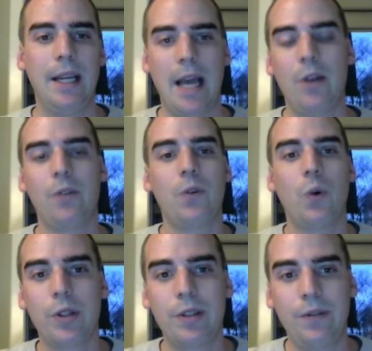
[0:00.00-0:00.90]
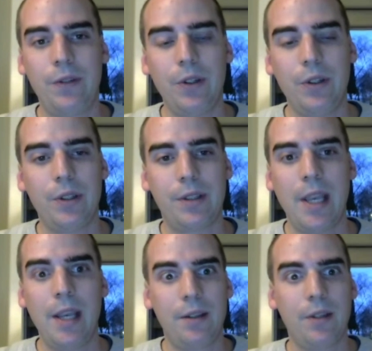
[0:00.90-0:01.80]
And of course, if you
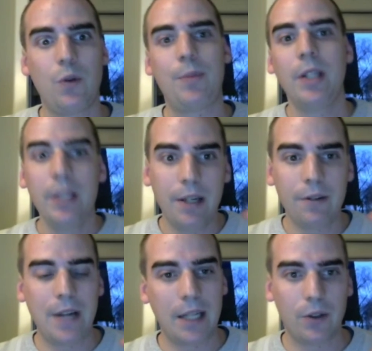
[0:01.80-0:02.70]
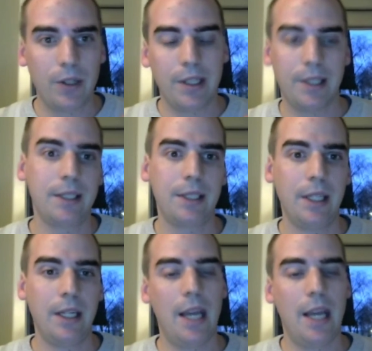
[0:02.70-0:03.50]
take the reptilian factor in it